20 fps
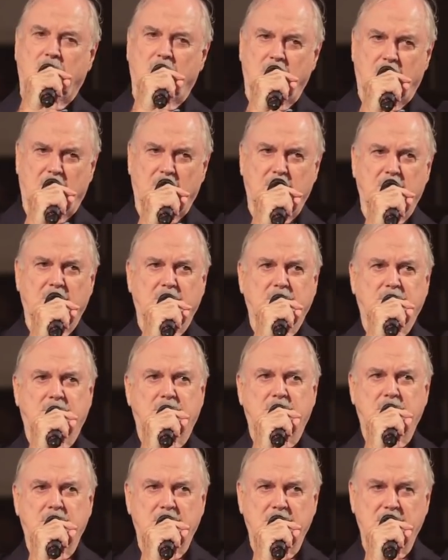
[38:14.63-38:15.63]

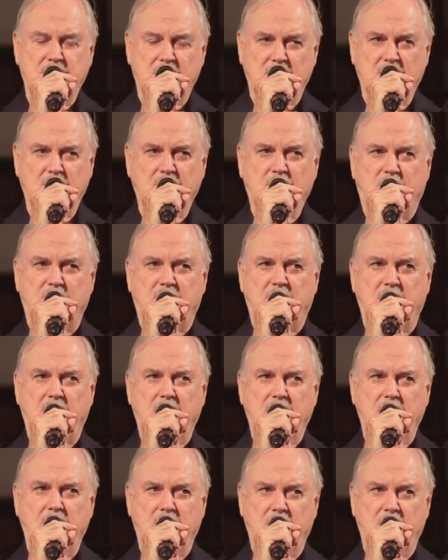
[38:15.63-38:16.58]
almost nobody